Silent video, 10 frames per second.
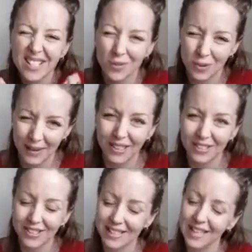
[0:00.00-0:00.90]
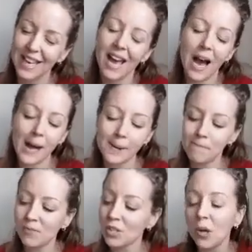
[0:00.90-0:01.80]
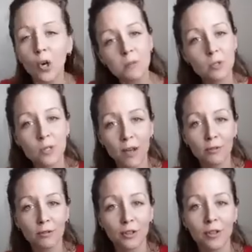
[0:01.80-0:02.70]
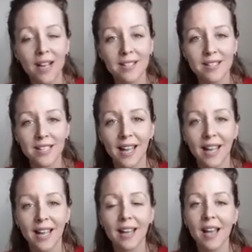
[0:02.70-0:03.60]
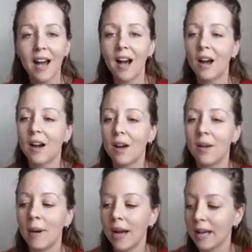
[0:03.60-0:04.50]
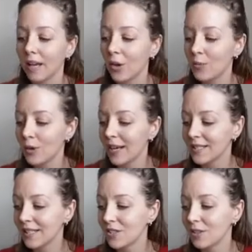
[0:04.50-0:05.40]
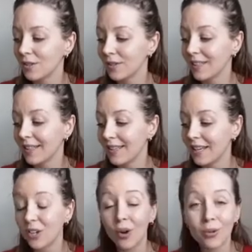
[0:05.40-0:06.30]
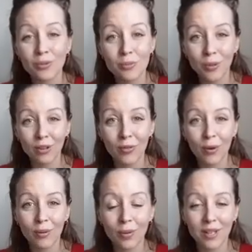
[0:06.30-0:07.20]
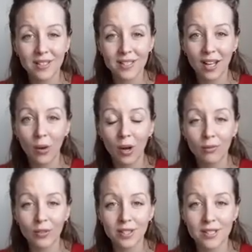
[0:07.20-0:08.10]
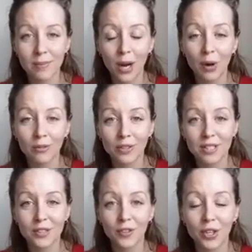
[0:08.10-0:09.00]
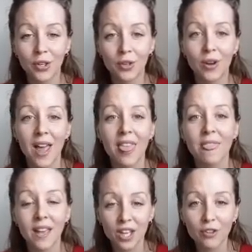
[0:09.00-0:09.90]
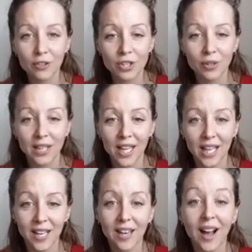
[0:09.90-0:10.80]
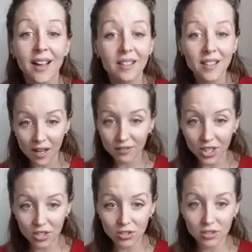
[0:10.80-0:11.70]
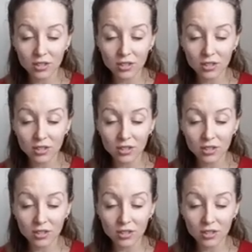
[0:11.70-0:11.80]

what matters. So I hope this was helpful for you guys today. I hope you guys get to get your own Spring Forward book and see how helpful it is and powerful it is for you. Thank you for tuning in. I love you,